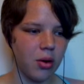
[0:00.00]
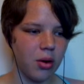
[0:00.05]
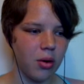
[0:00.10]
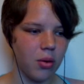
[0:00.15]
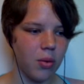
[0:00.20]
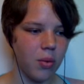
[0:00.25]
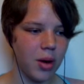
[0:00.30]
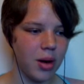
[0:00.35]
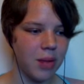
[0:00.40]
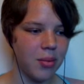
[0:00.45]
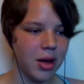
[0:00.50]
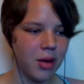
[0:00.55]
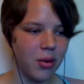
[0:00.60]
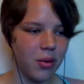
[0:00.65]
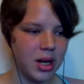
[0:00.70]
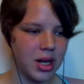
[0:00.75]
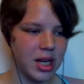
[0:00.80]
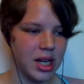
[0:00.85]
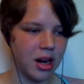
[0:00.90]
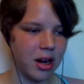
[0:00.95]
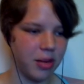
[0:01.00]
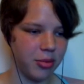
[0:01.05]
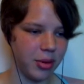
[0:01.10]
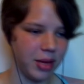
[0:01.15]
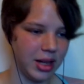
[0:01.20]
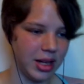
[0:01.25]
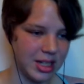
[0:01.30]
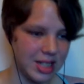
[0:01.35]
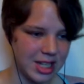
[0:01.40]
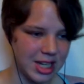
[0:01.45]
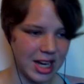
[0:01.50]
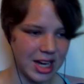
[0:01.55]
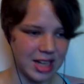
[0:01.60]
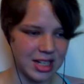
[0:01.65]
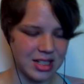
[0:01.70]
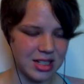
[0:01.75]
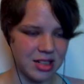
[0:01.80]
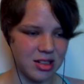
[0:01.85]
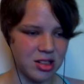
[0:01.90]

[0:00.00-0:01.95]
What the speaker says: When am I going to get off my lazy ass